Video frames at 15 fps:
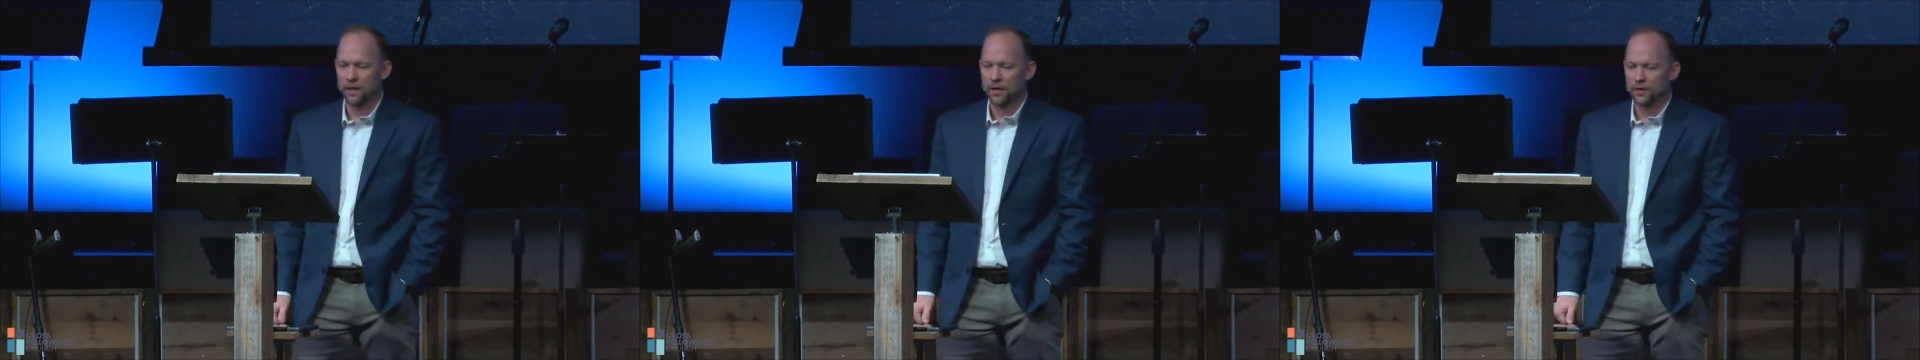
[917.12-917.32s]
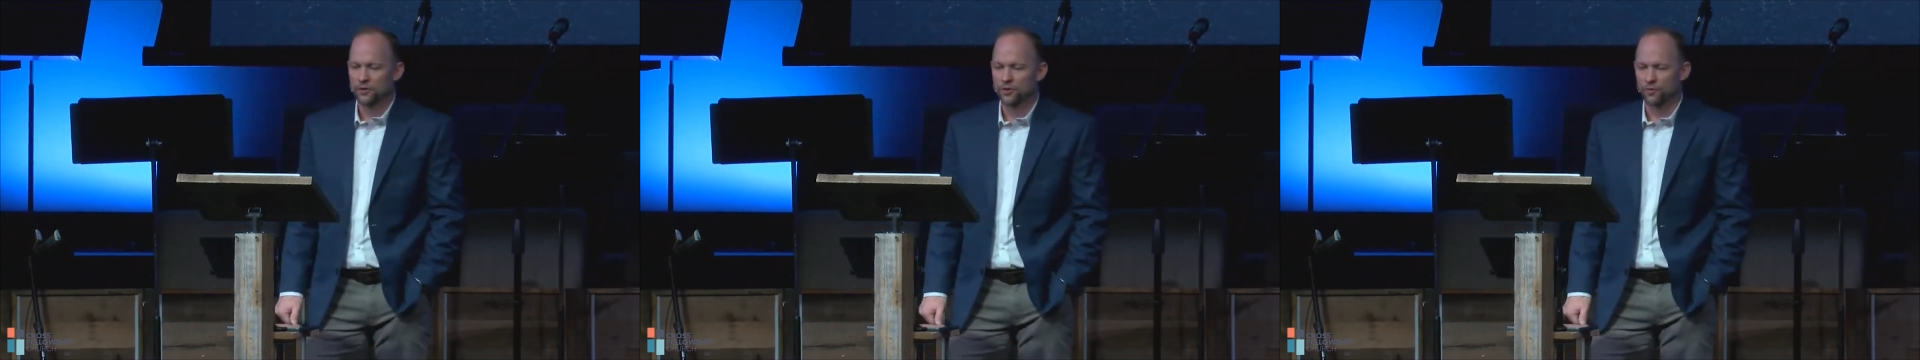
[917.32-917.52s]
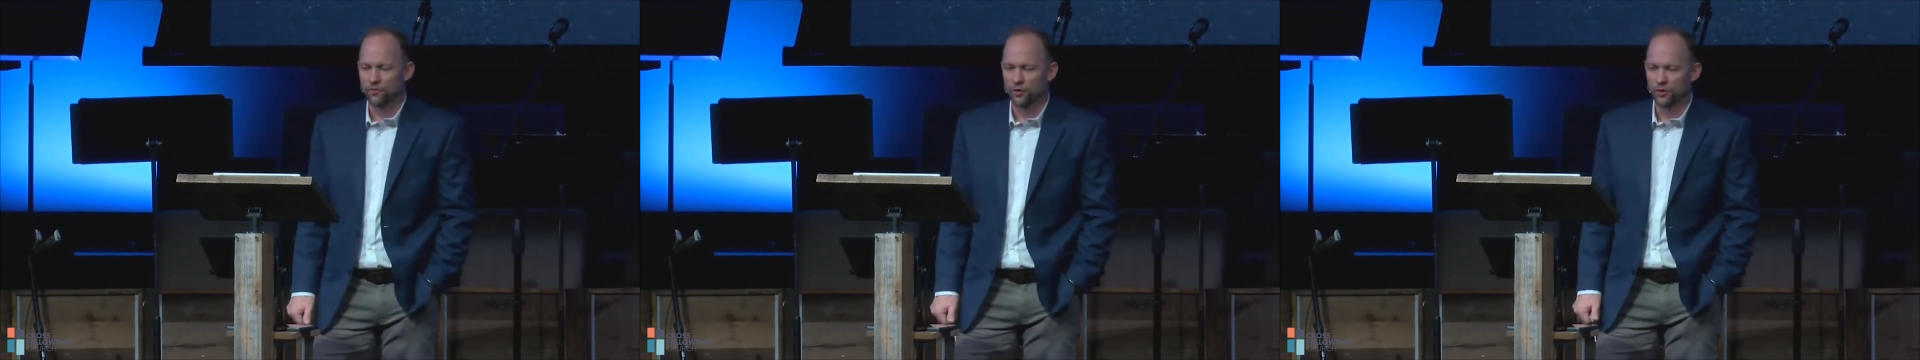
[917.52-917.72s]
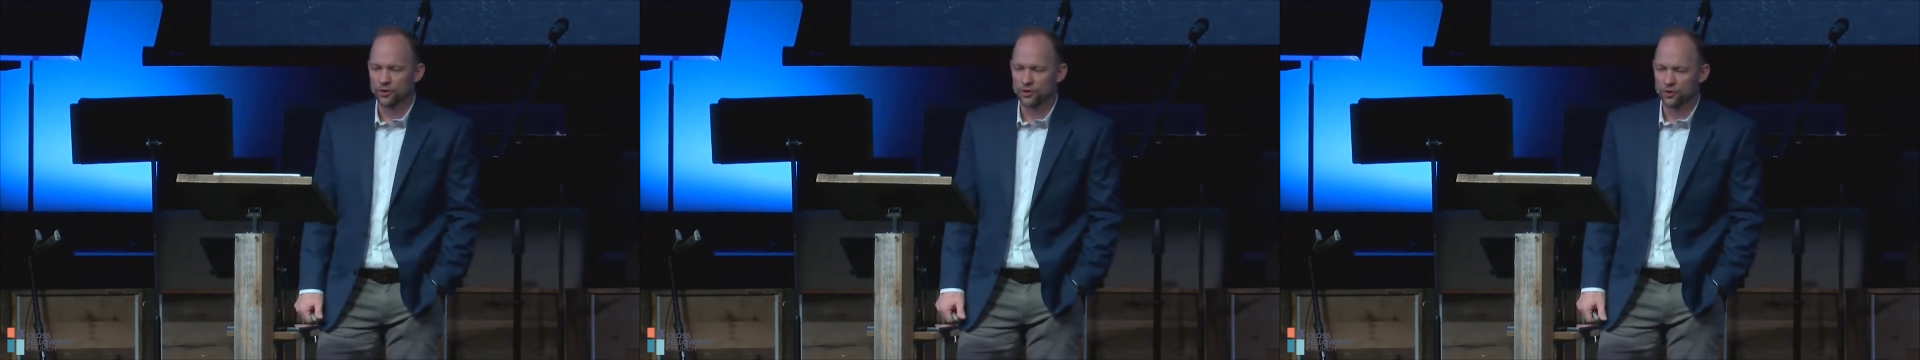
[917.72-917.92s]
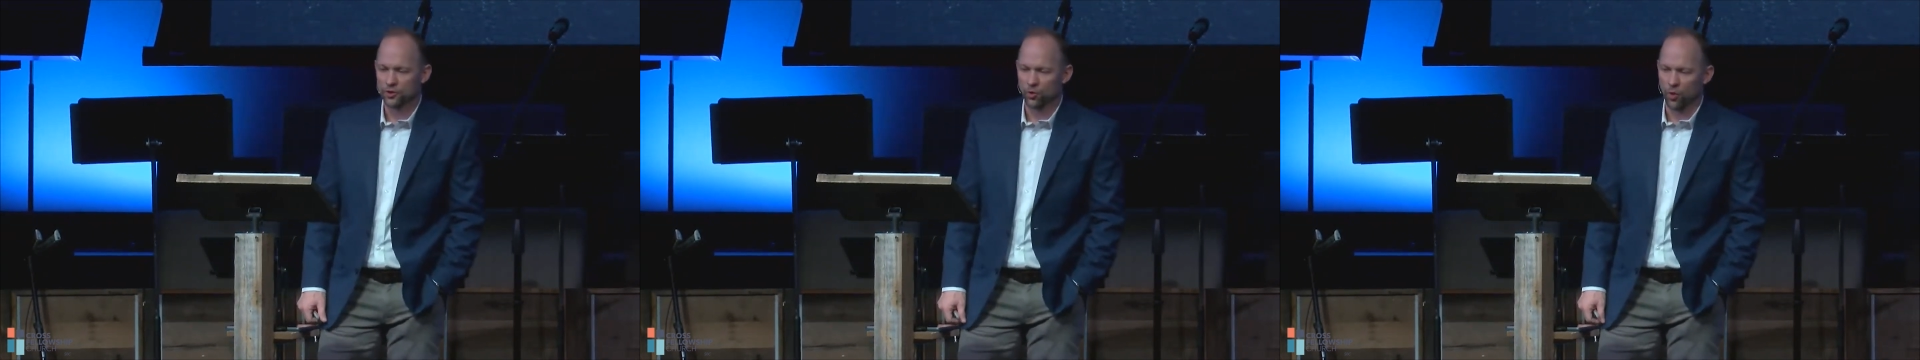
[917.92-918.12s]
So
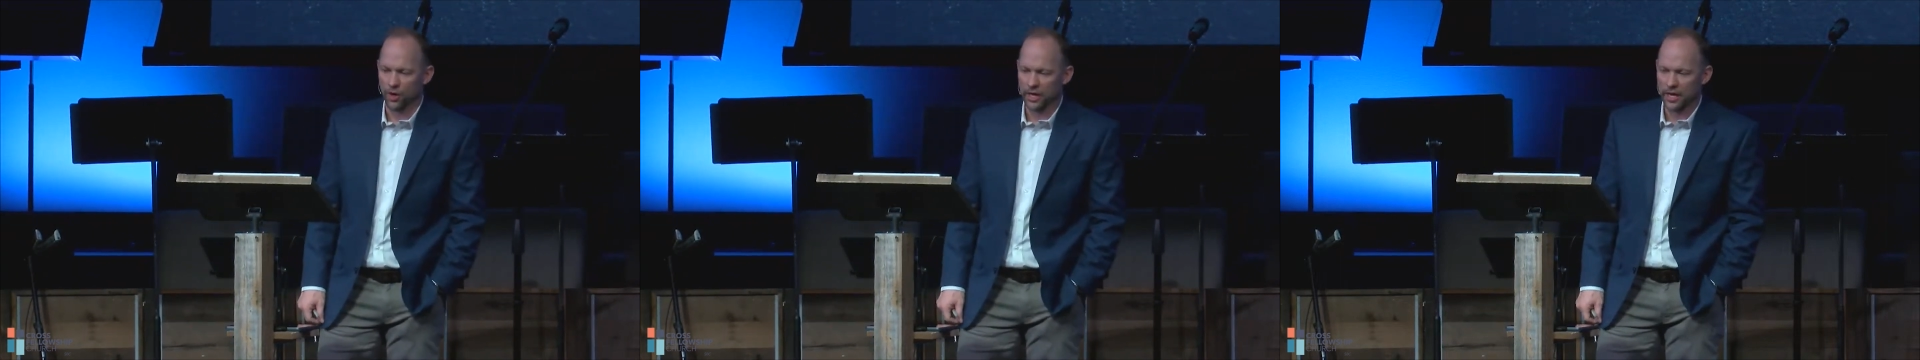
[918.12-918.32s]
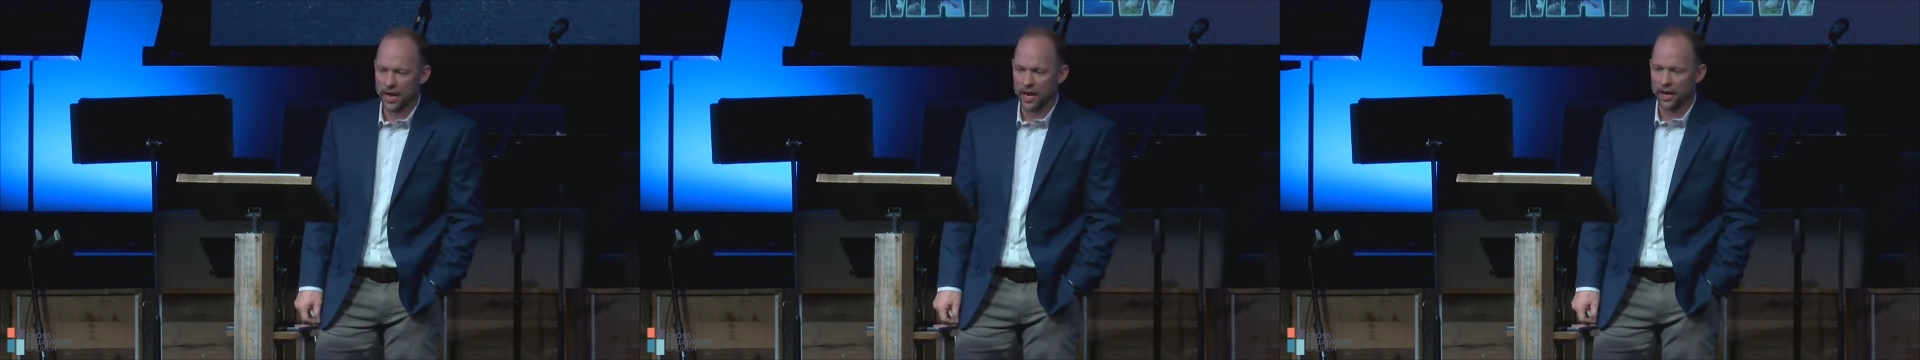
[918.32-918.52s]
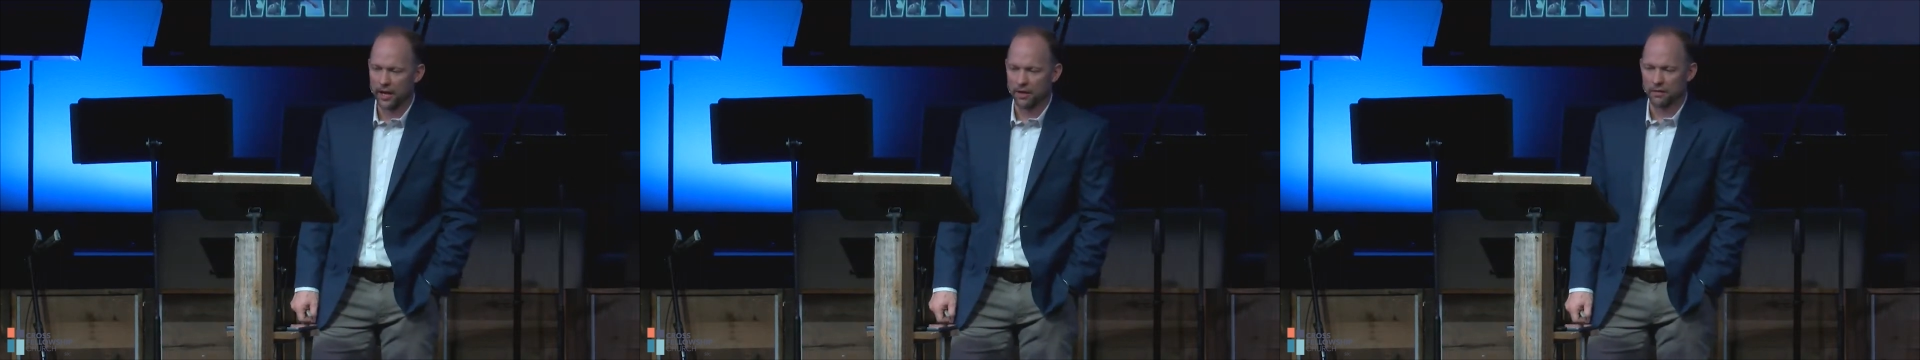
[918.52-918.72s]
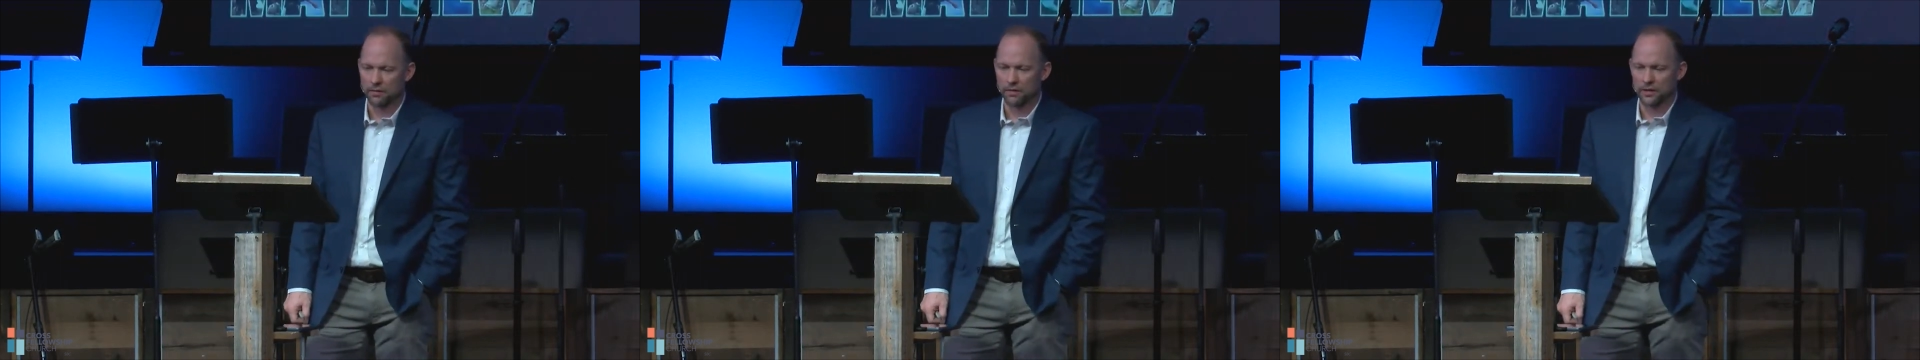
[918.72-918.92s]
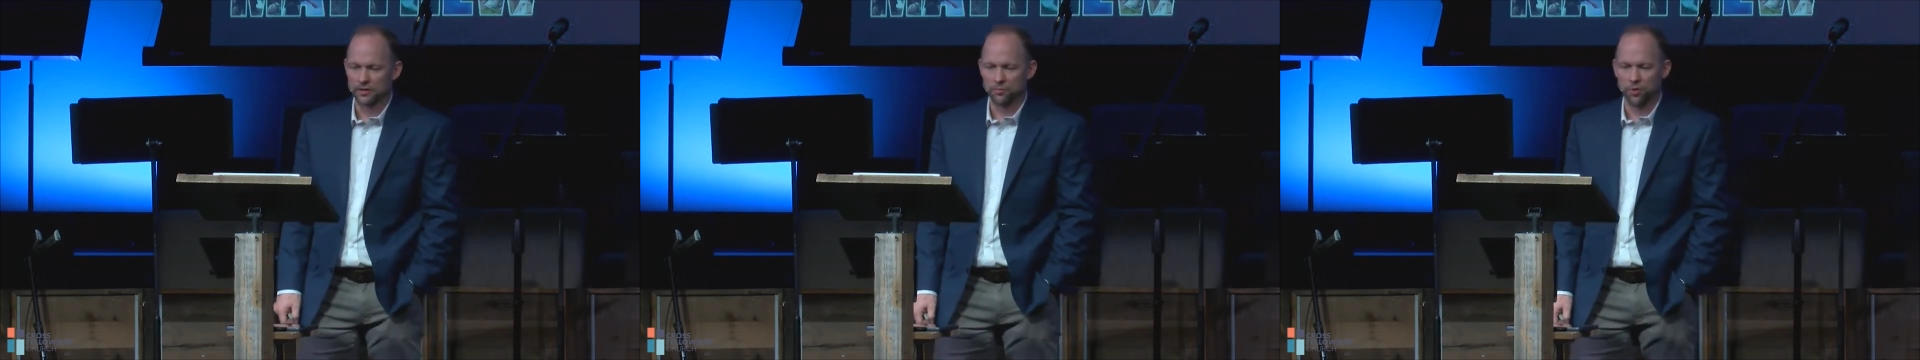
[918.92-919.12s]
verse 28
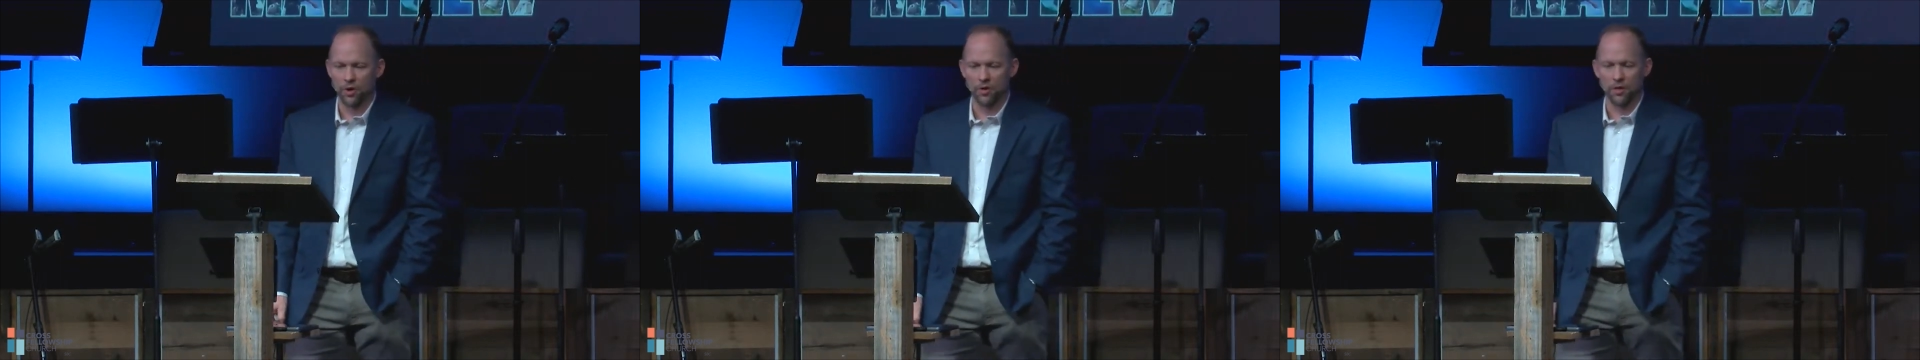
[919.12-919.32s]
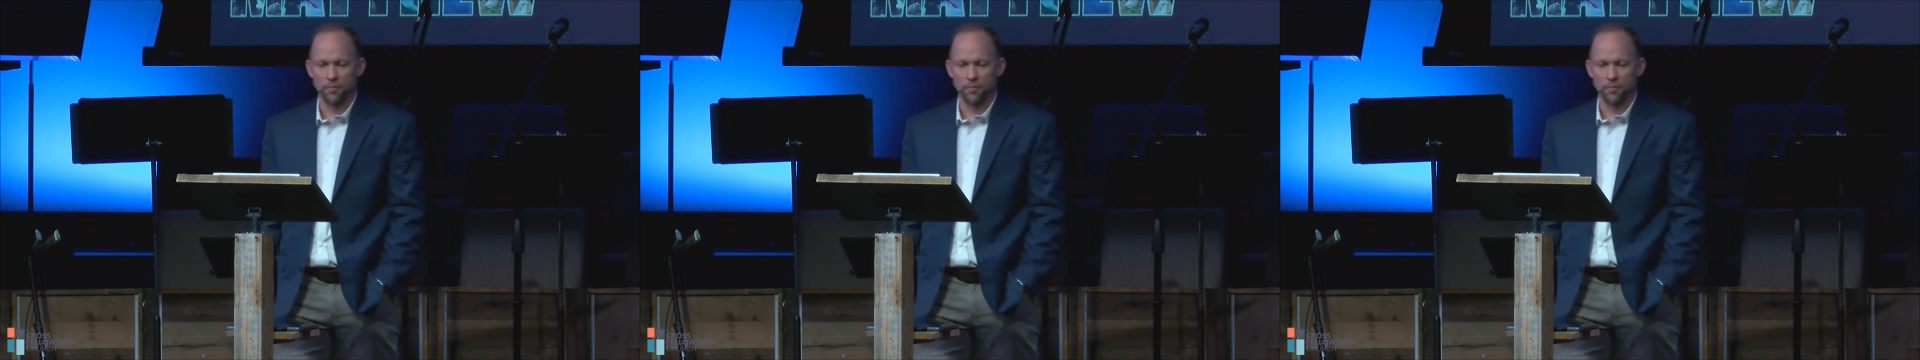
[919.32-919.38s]
is a part of the